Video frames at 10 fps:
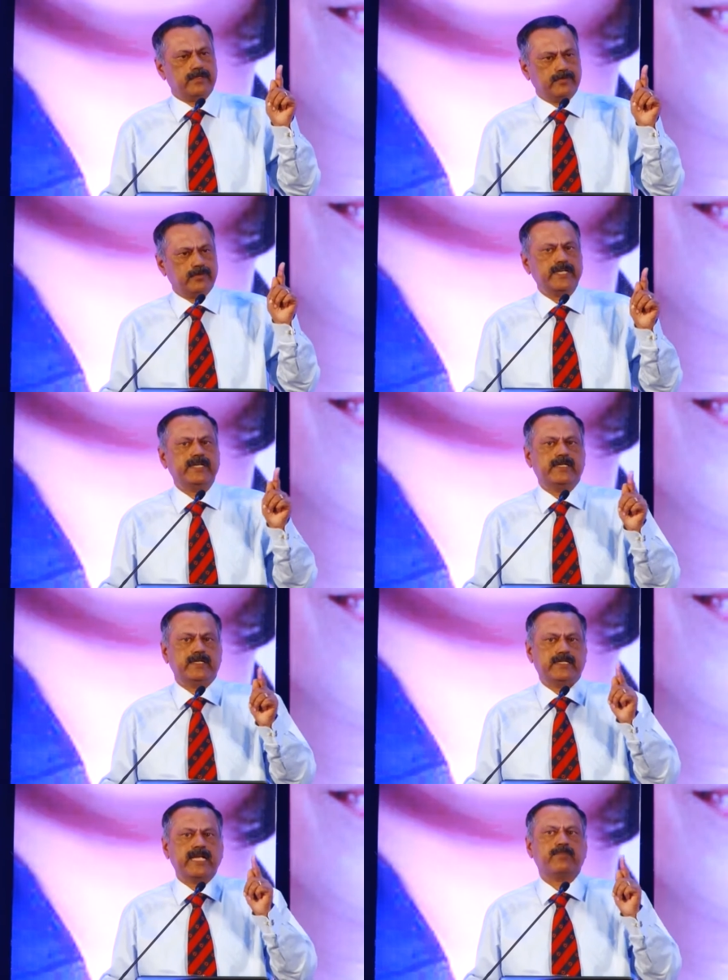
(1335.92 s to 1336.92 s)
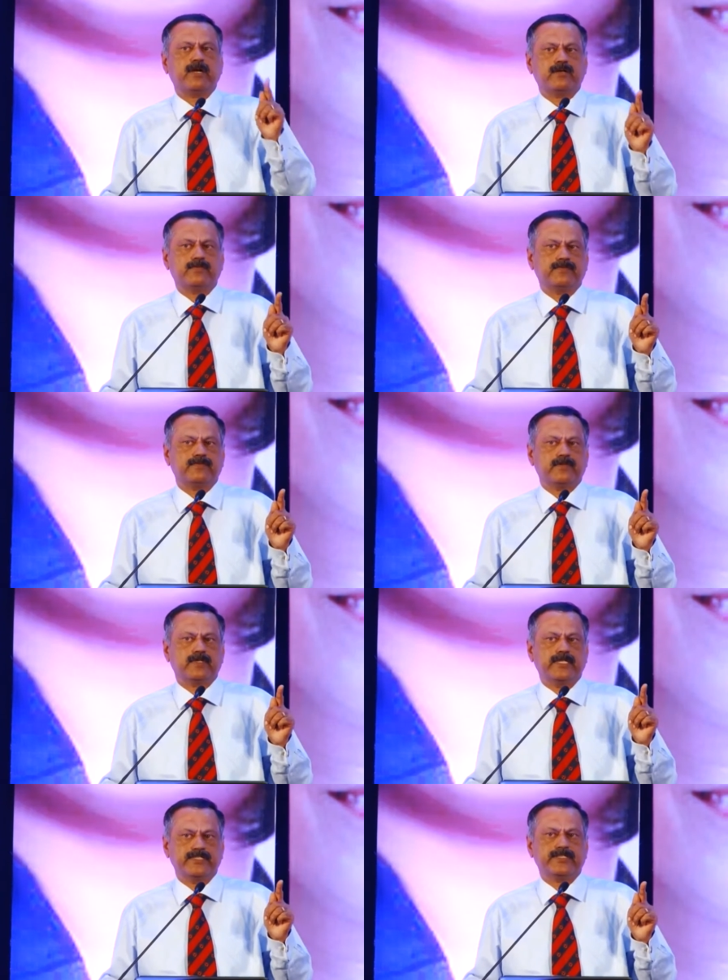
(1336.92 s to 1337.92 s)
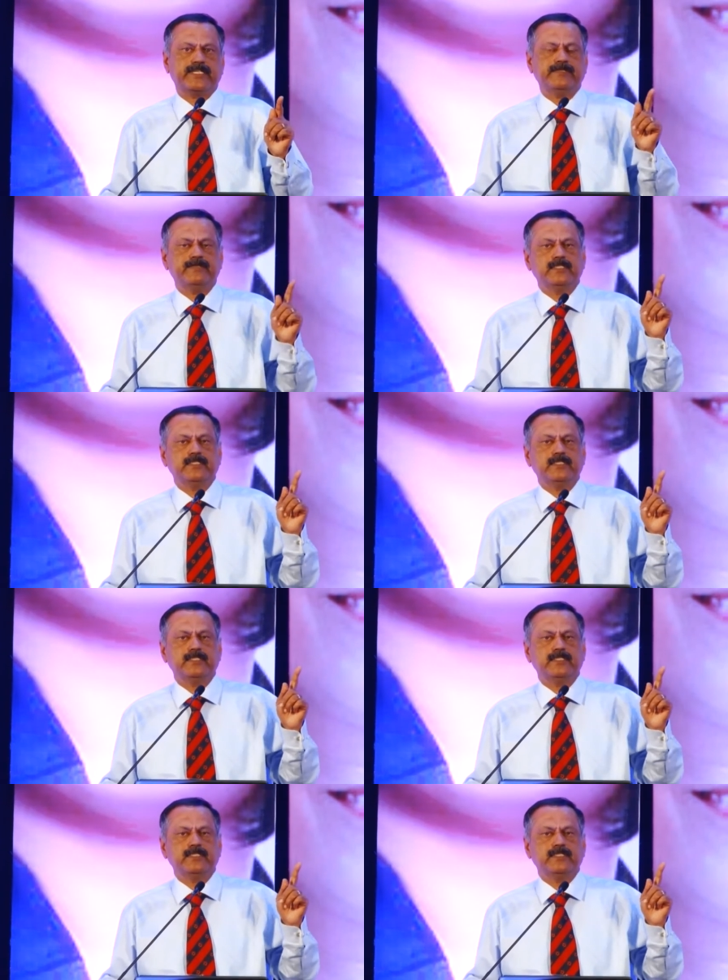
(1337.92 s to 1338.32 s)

if you read that part of history,